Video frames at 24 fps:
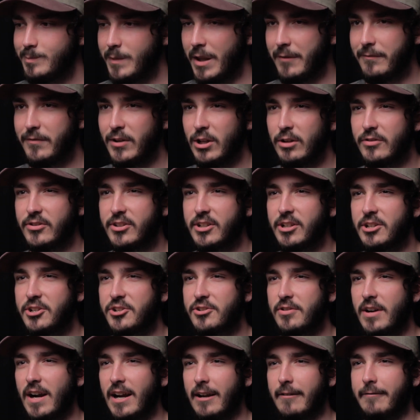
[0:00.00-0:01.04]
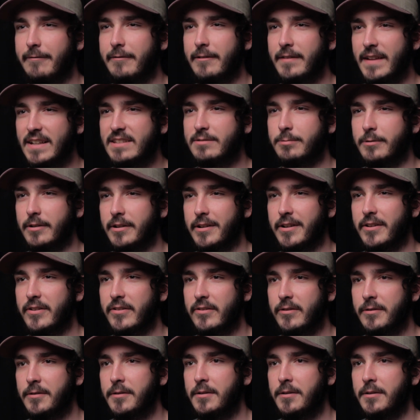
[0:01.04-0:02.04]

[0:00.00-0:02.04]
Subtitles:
it feels contrived. That's what it is.